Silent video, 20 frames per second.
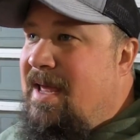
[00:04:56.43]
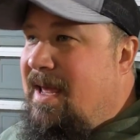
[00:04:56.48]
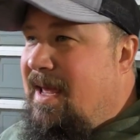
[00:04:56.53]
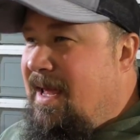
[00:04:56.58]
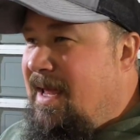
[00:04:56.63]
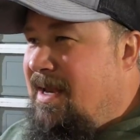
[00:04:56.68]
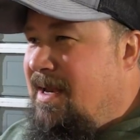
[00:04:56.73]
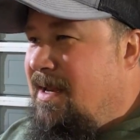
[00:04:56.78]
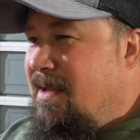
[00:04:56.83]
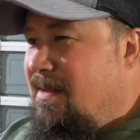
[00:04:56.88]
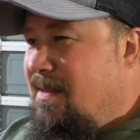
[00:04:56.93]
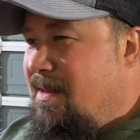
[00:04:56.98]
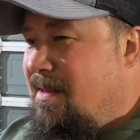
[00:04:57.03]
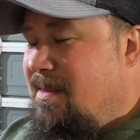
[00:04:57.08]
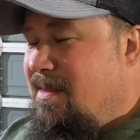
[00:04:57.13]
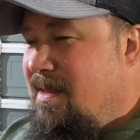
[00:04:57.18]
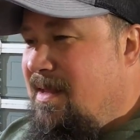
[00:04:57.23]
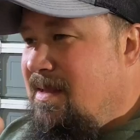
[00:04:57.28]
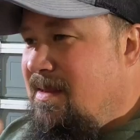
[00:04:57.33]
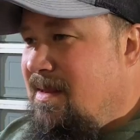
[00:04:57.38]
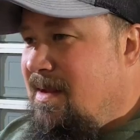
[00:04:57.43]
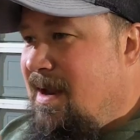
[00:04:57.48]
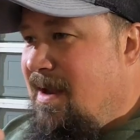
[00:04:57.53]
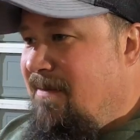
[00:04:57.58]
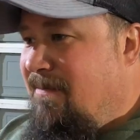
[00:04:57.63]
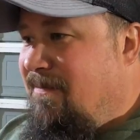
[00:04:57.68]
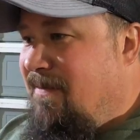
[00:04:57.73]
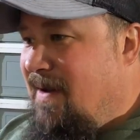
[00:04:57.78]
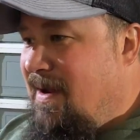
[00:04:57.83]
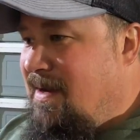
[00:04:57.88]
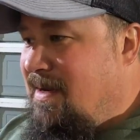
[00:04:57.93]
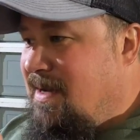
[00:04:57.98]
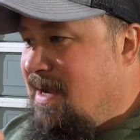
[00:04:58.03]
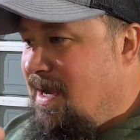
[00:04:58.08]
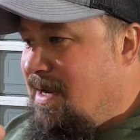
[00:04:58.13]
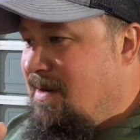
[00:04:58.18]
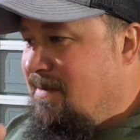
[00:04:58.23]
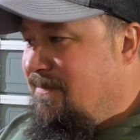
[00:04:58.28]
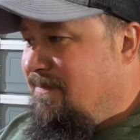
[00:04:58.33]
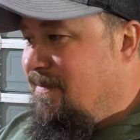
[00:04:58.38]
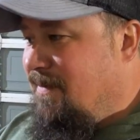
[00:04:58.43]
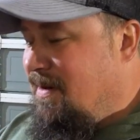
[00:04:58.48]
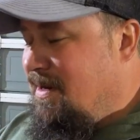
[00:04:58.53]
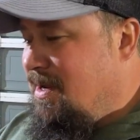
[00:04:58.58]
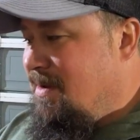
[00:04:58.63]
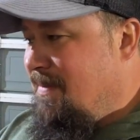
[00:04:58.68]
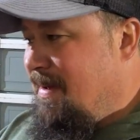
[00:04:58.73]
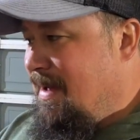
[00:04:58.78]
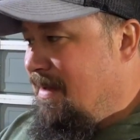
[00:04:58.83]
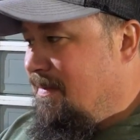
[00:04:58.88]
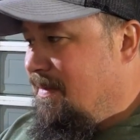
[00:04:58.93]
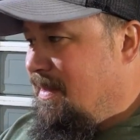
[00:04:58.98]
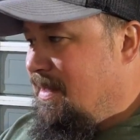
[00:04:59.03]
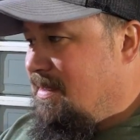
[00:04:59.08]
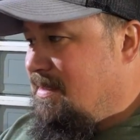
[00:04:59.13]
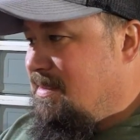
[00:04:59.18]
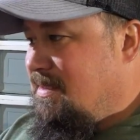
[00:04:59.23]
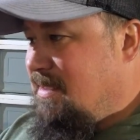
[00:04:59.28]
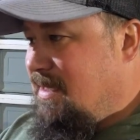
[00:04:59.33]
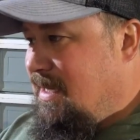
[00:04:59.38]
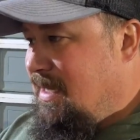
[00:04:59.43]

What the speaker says: And the thing that I find kind of funny about this